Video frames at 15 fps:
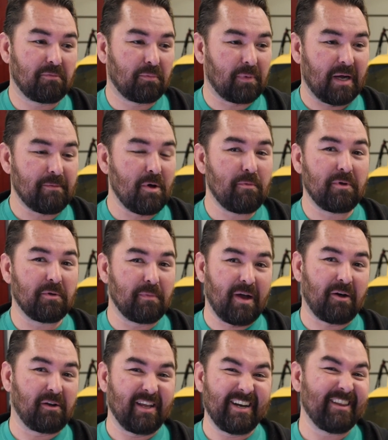open
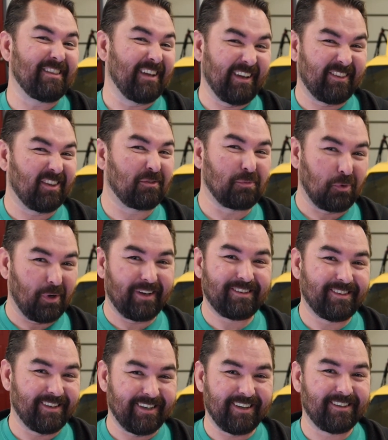about anything at this point
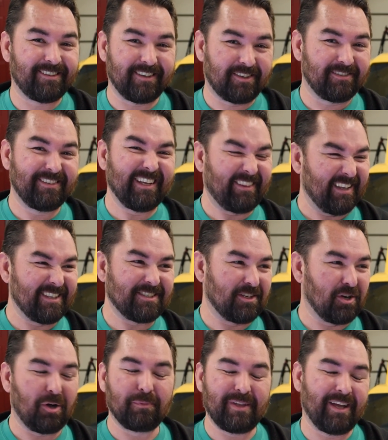to get things to
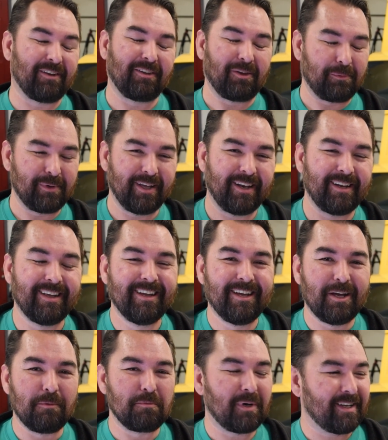calm down a little bit.
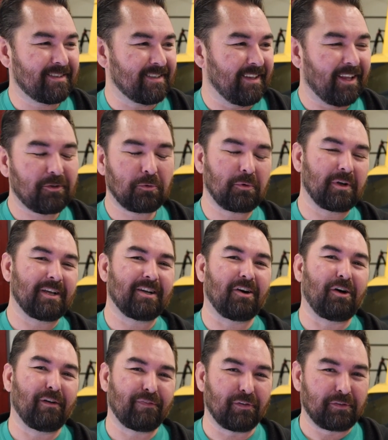But that's what we're going to
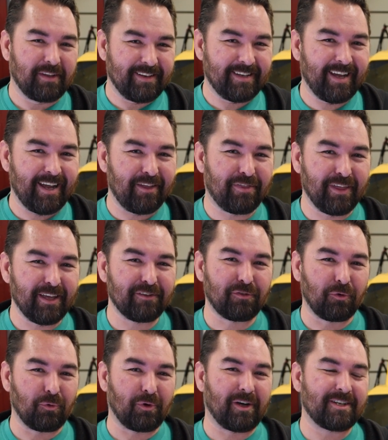call it for today. Thanks
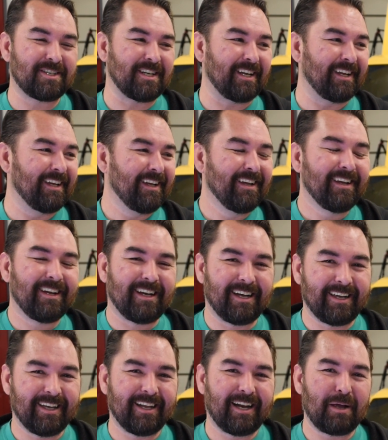for watching.
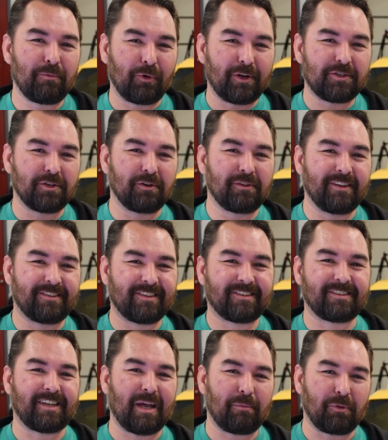Again, I'm Richard. This is
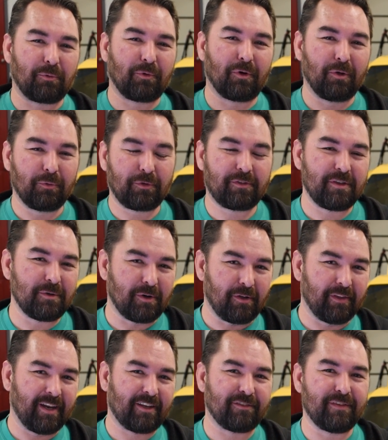Lap the World. We'll see you all
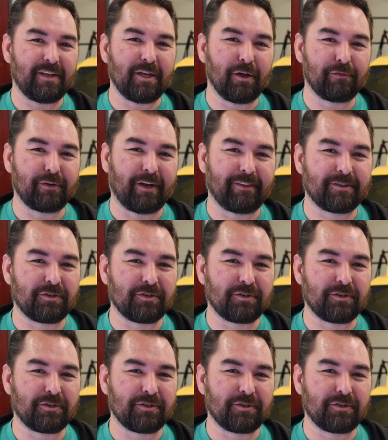in the next video, if not the